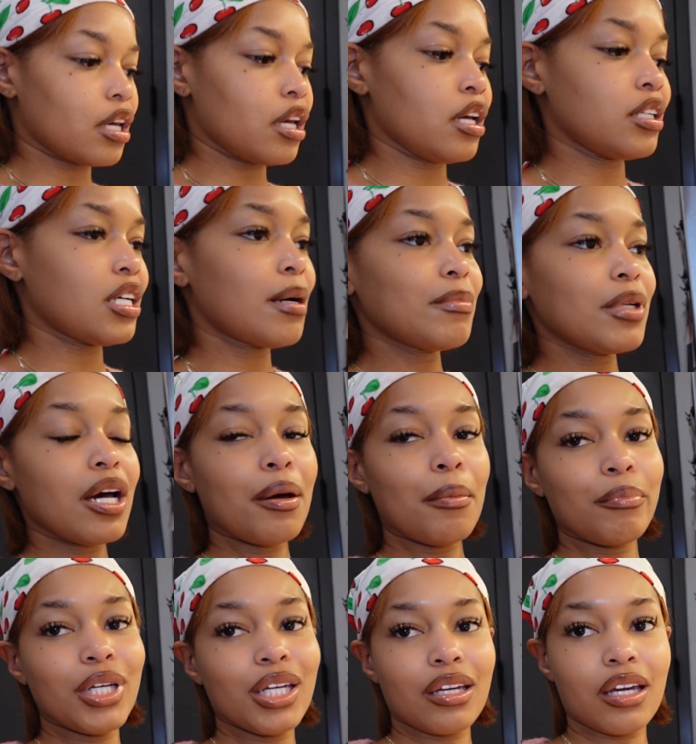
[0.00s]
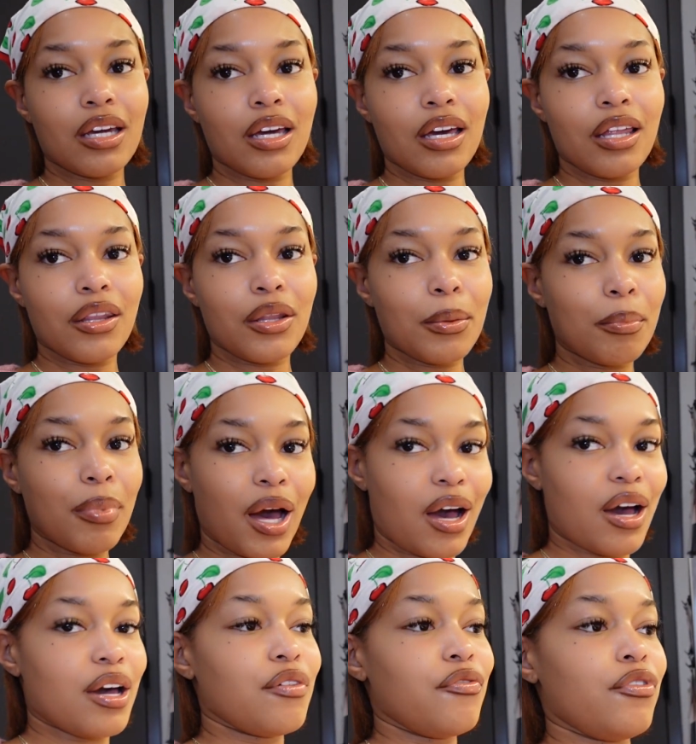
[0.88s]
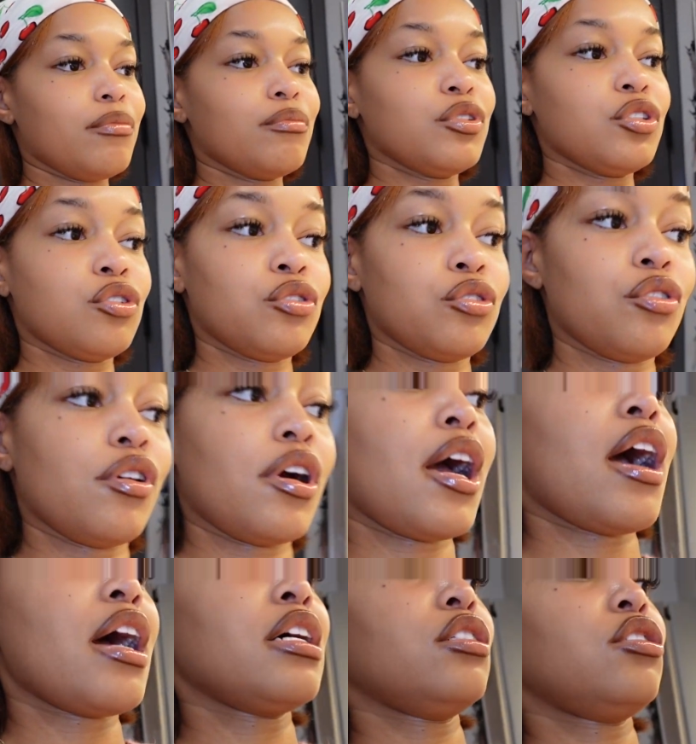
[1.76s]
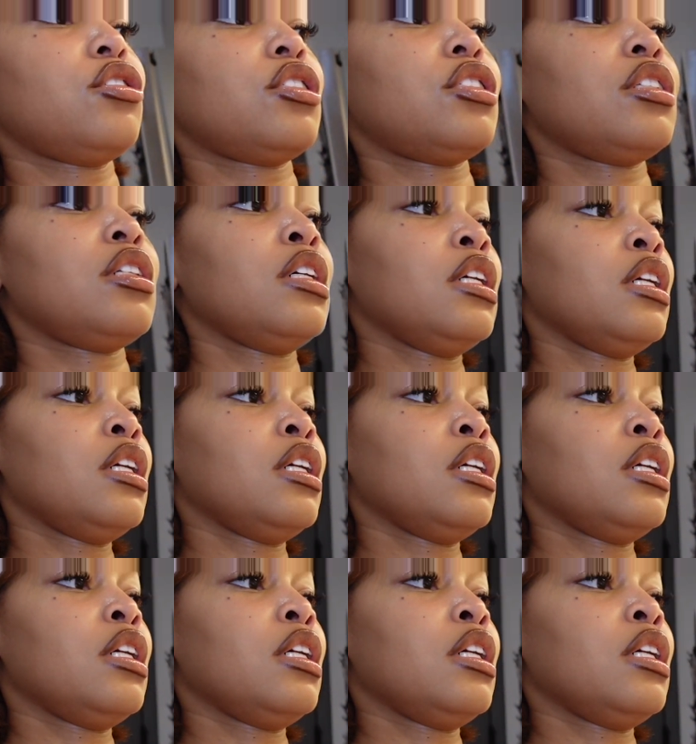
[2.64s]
And I'm not making the pie from scratch.